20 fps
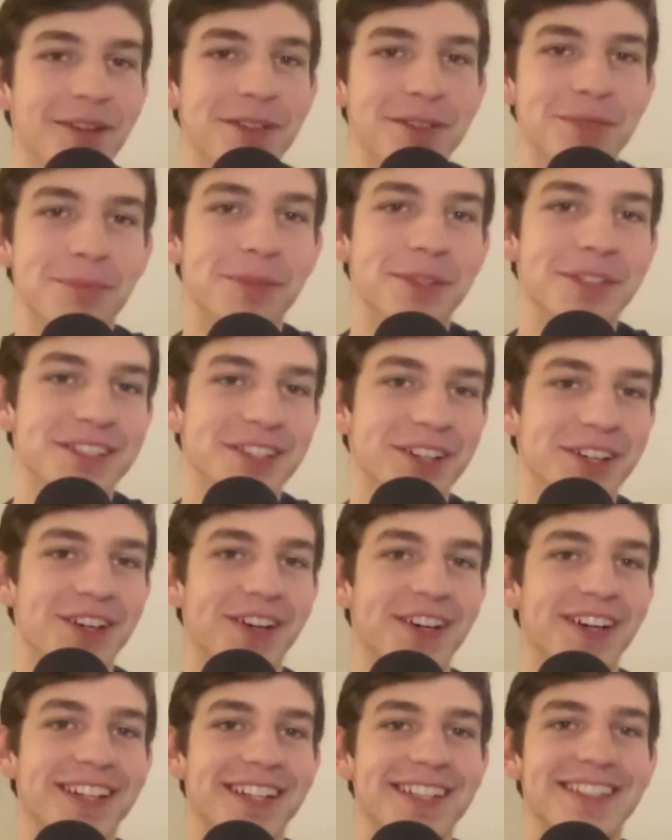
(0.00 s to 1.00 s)
was more so
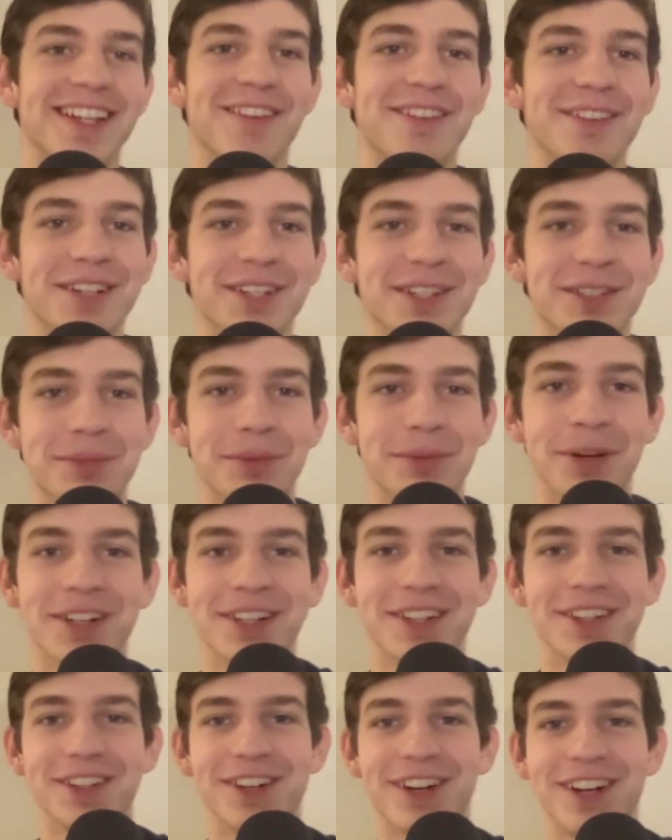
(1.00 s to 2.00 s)
because I've already
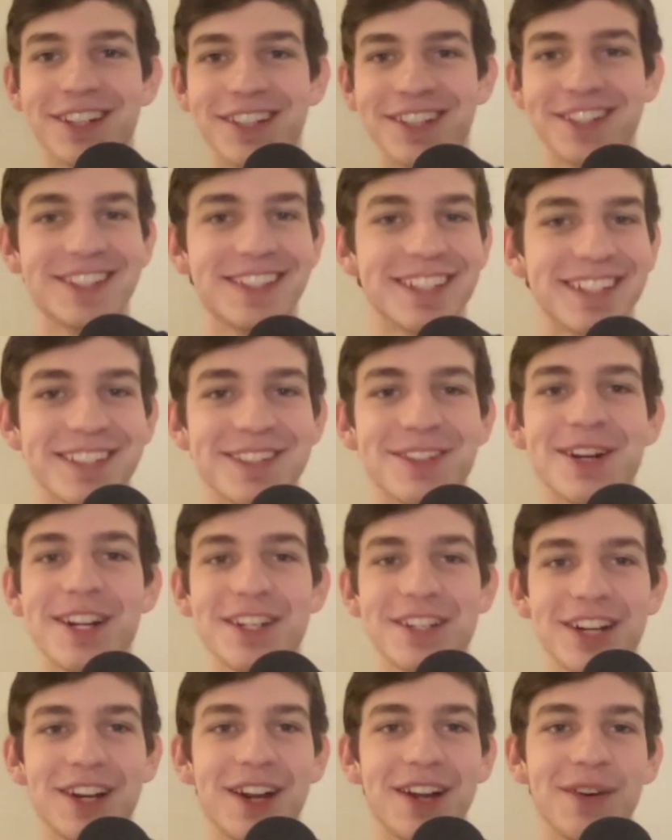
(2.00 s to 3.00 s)
spoken to Raj. Because Raj,
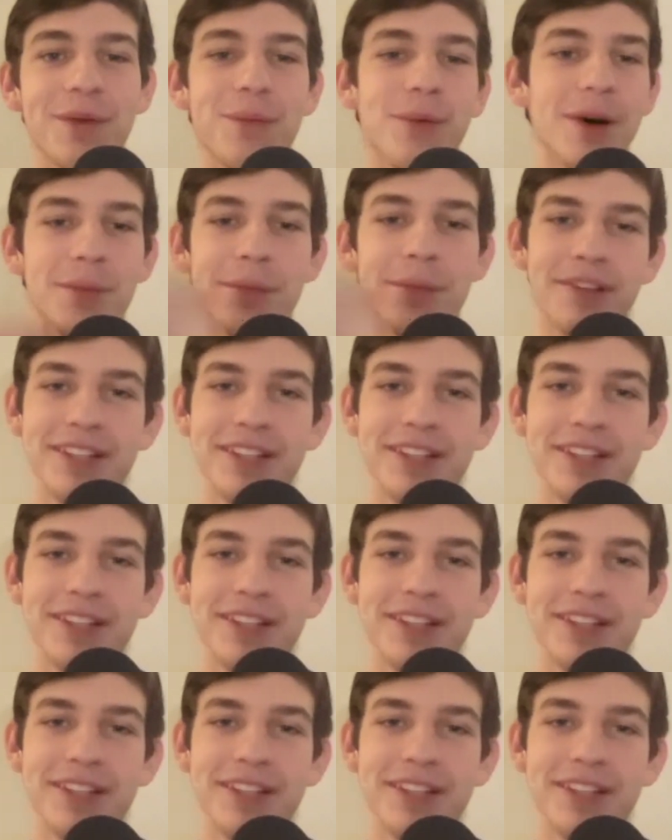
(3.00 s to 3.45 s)
but